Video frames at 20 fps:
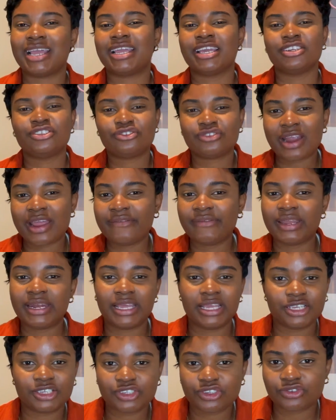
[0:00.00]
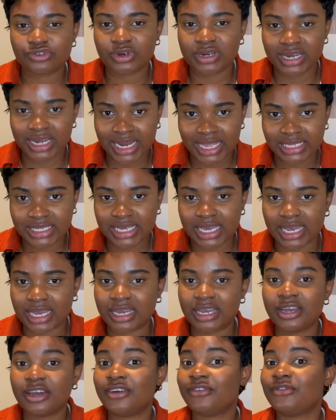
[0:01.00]
driving history letter
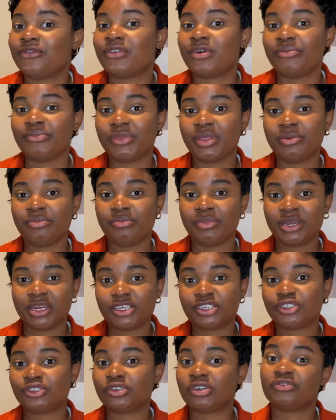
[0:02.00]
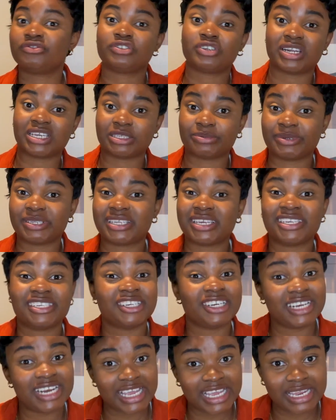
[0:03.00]
from the Ministry of
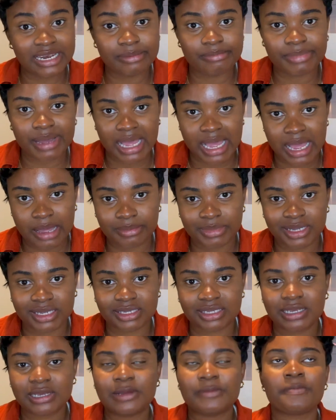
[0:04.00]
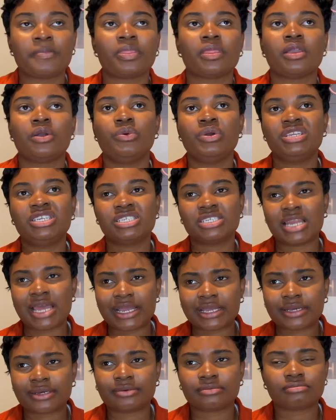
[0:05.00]
Transportation in Bahamas, which is
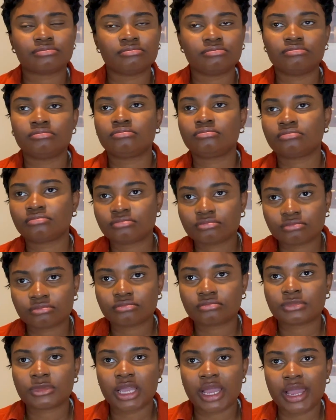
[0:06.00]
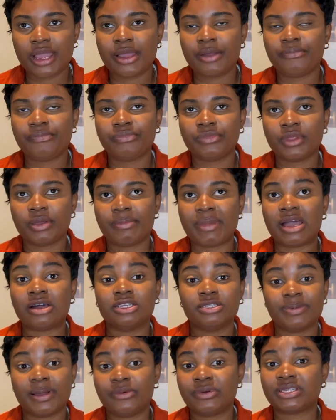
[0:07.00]
like, my
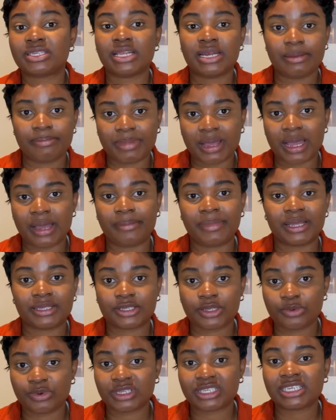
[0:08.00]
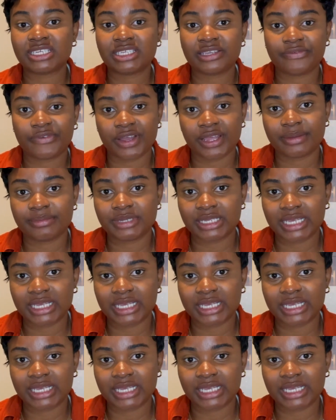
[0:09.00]
husband was still in Bahamas, so it was easy for him to